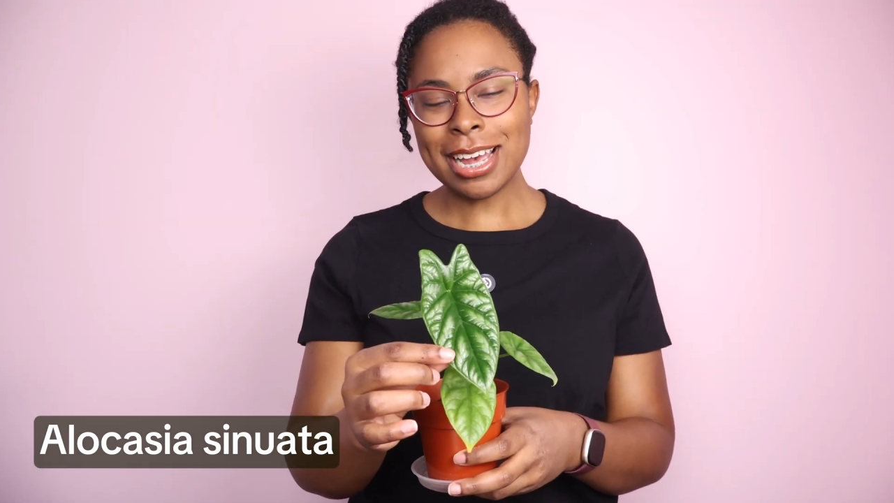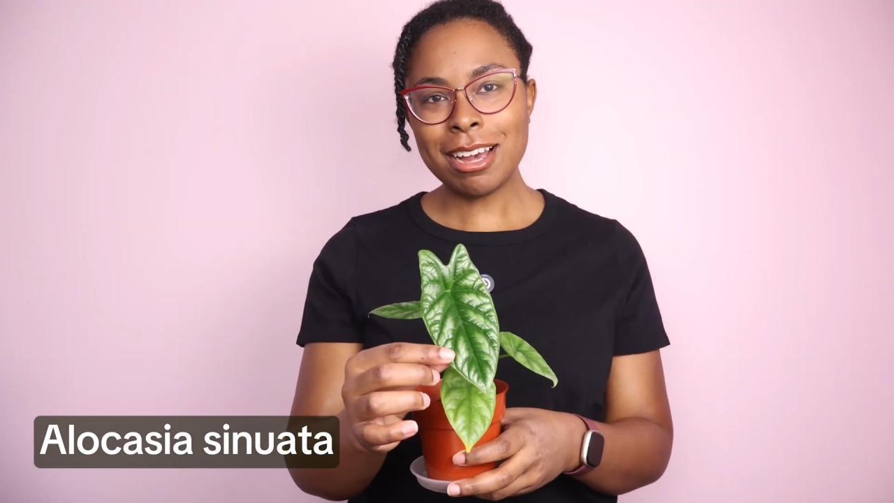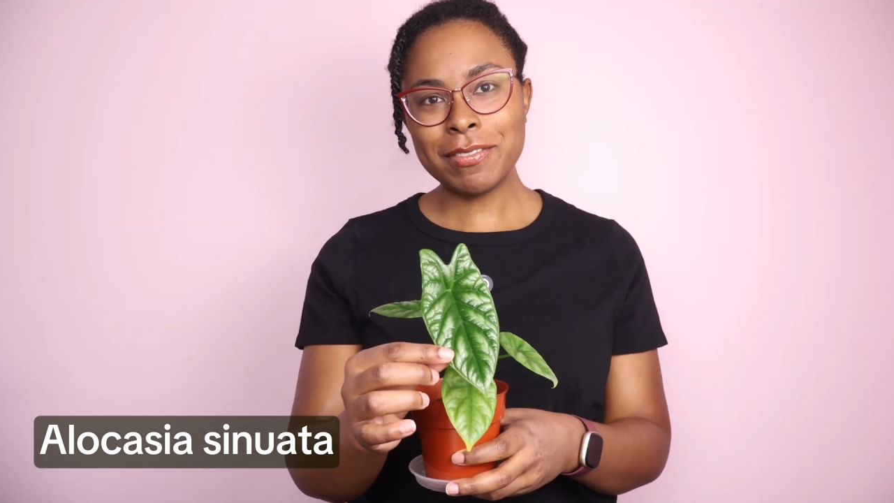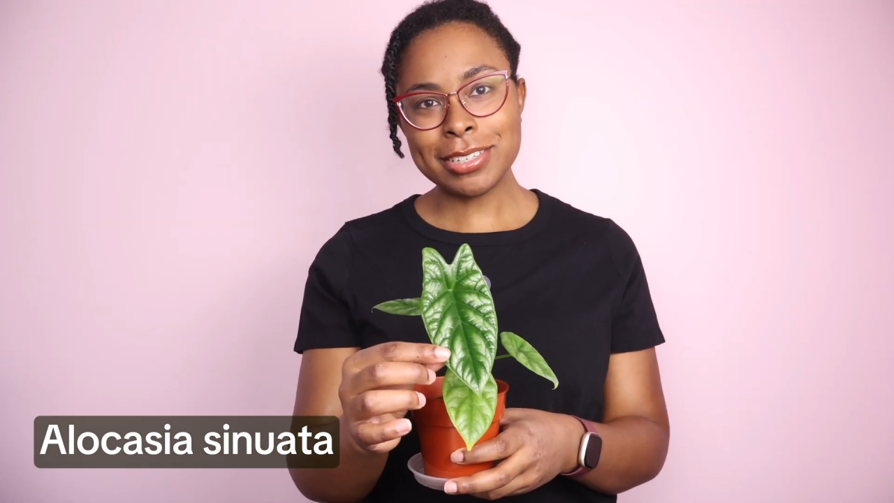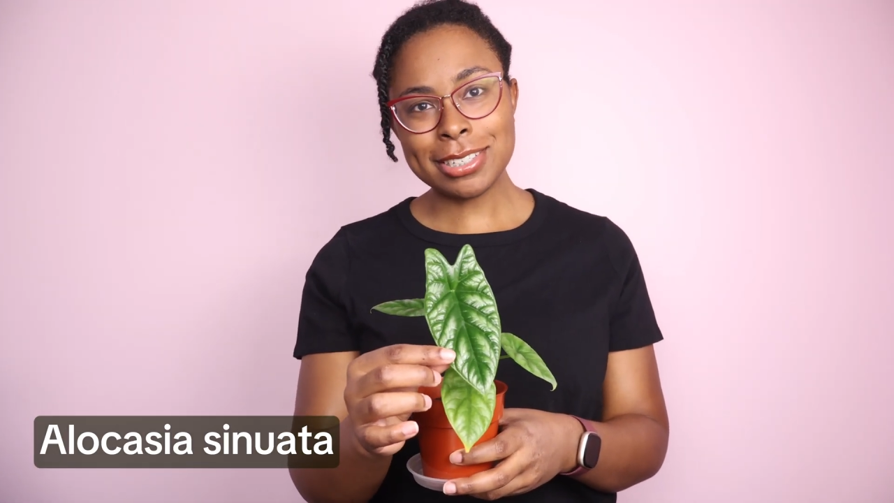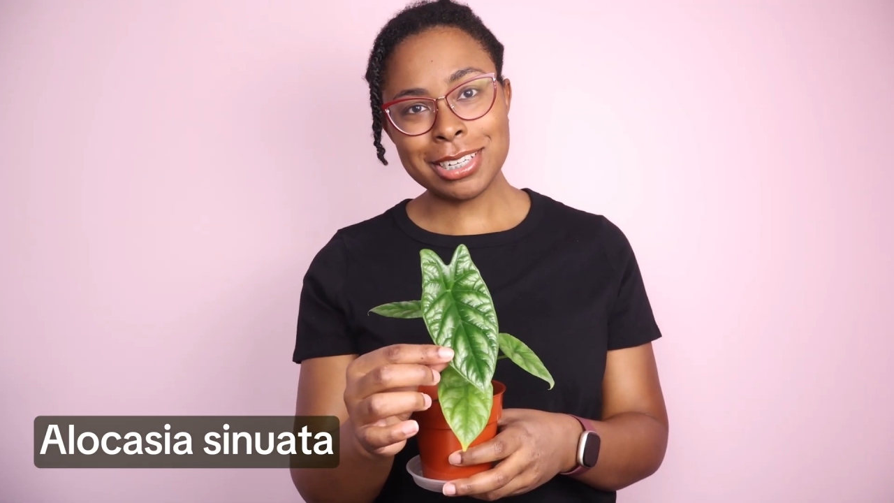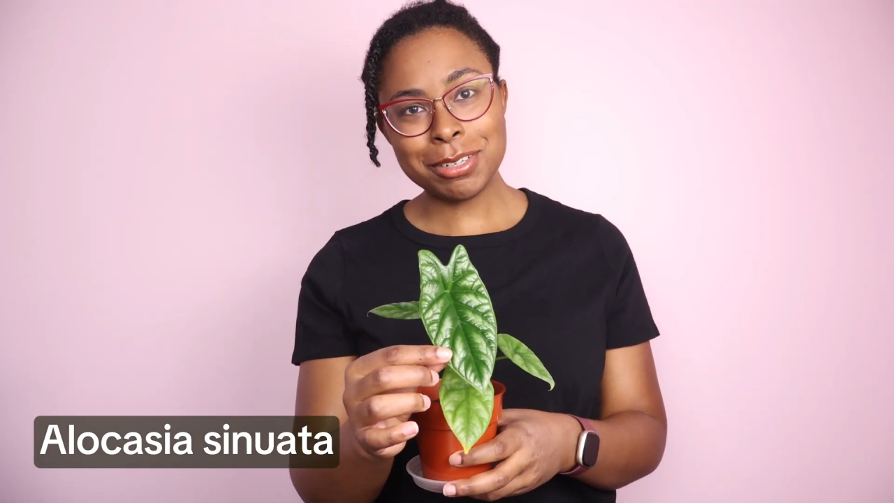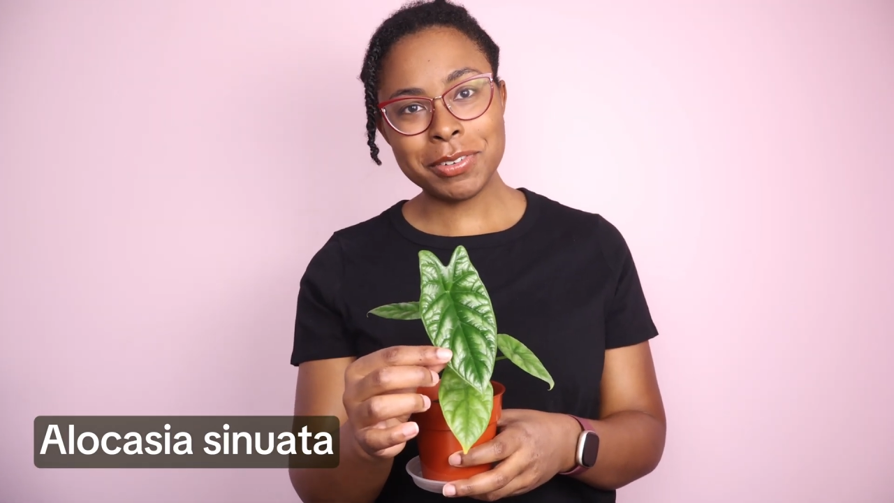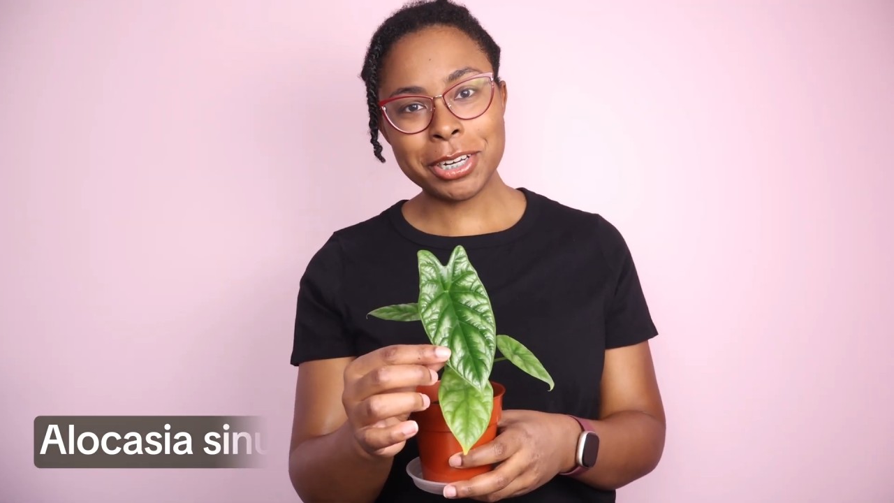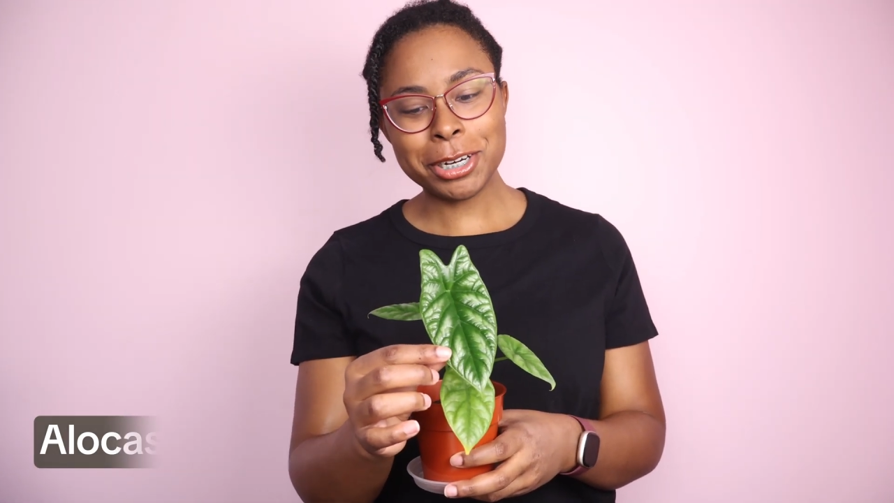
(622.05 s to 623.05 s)
have this
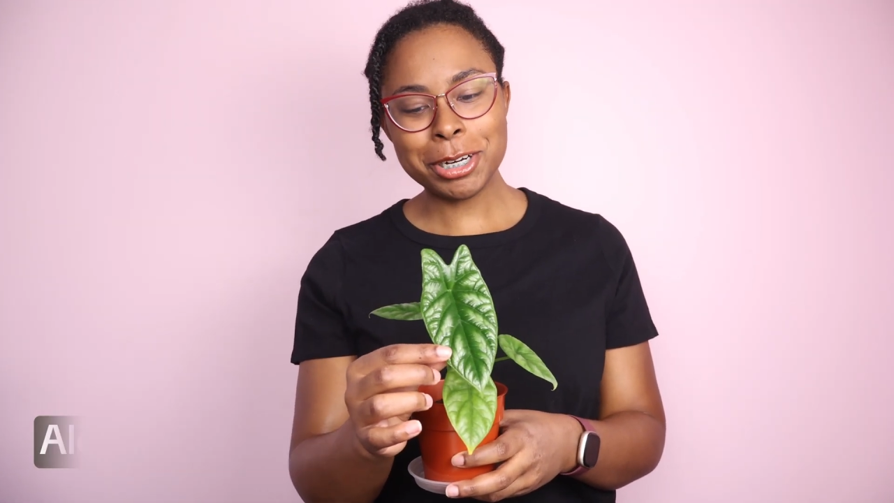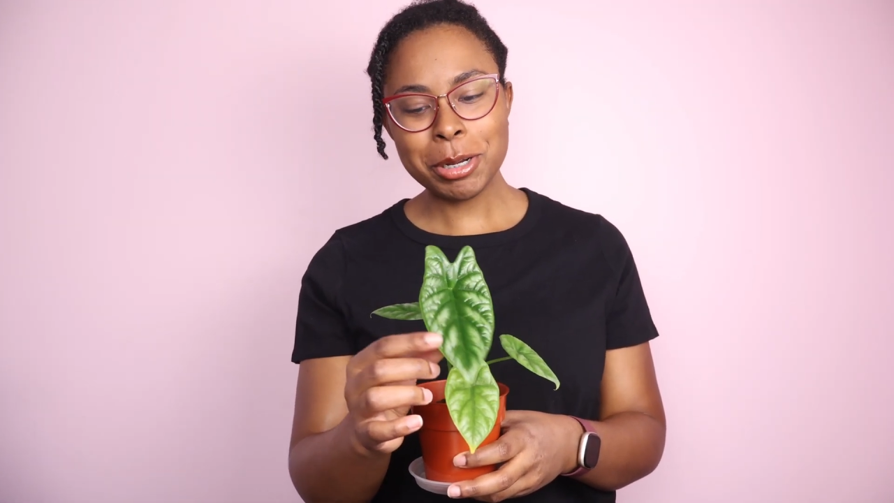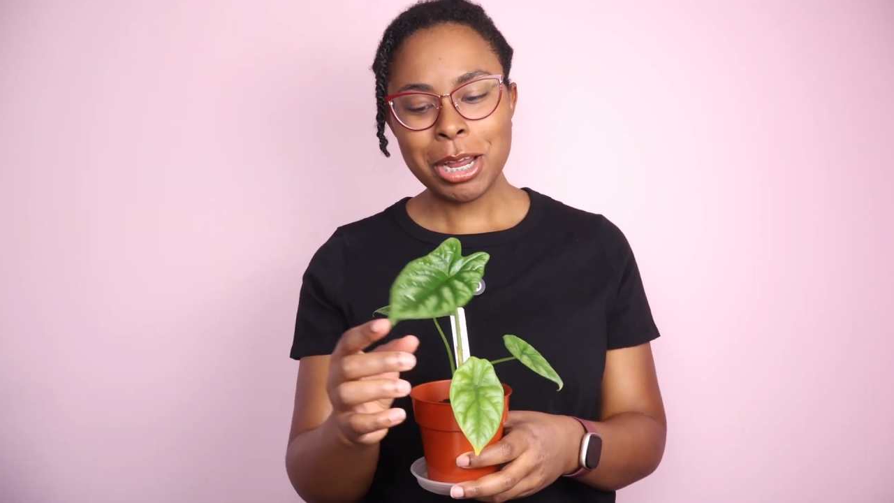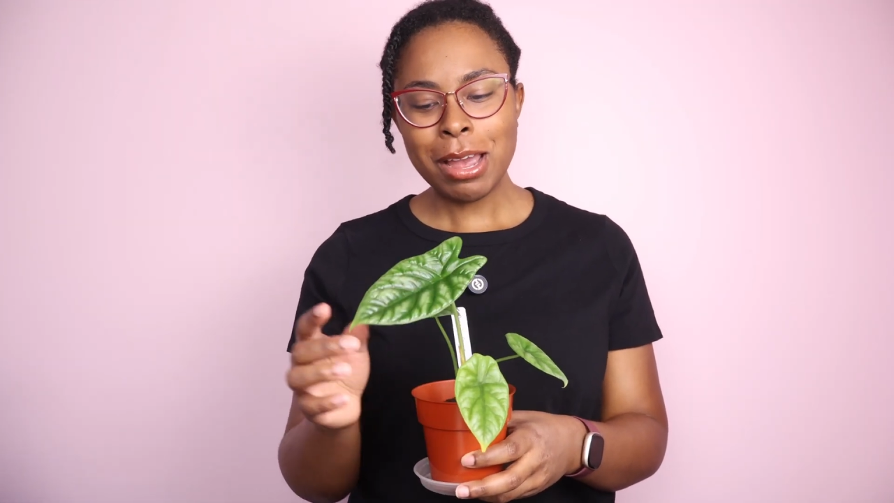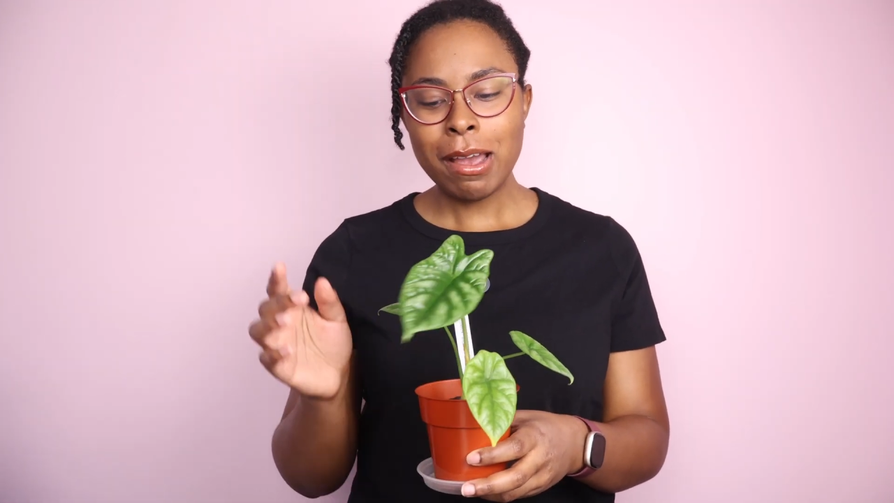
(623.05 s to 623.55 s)
leaf here.